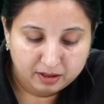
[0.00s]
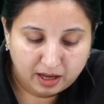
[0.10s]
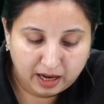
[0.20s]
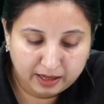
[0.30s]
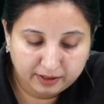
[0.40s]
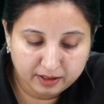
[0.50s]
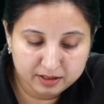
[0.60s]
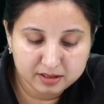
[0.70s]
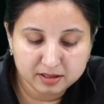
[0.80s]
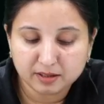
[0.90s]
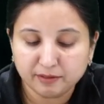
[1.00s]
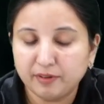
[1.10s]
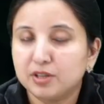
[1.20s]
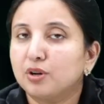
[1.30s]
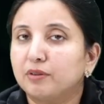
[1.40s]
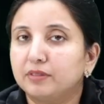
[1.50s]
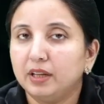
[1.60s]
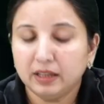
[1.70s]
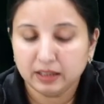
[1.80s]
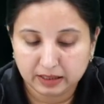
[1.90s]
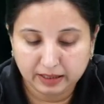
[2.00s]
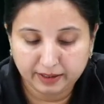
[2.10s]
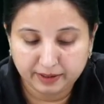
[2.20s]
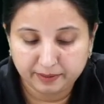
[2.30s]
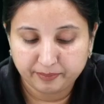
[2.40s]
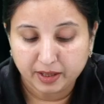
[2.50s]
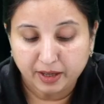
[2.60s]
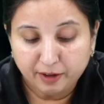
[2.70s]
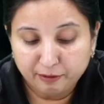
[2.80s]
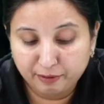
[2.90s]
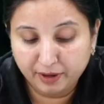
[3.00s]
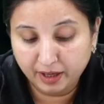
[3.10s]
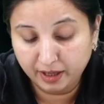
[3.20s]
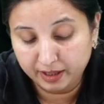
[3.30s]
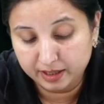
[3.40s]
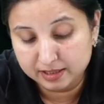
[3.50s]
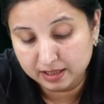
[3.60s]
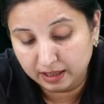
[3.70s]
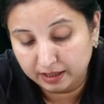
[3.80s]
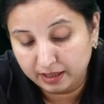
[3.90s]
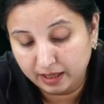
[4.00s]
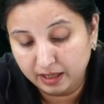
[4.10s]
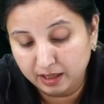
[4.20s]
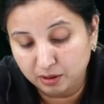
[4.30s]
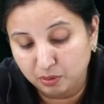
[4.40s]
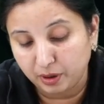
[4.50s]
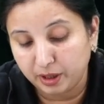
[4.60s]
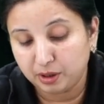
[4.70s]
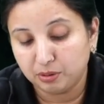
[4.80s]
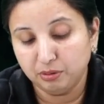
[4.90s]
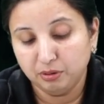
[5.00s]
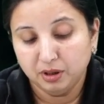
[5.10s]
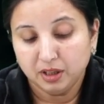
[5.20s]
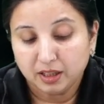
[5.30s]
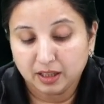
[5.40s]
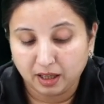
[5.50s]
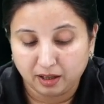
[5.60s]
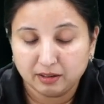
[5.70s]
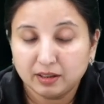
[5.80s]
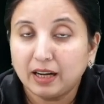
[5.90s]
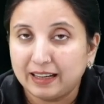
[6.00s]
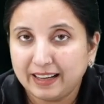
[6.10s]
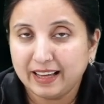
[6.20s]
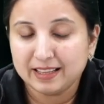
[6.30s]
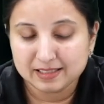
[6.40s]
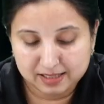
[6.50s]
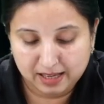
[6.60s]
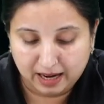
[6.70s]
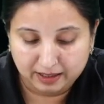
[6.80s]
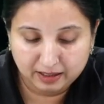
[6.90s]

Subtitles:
and touch the surface of the lid, where it is again going to condense and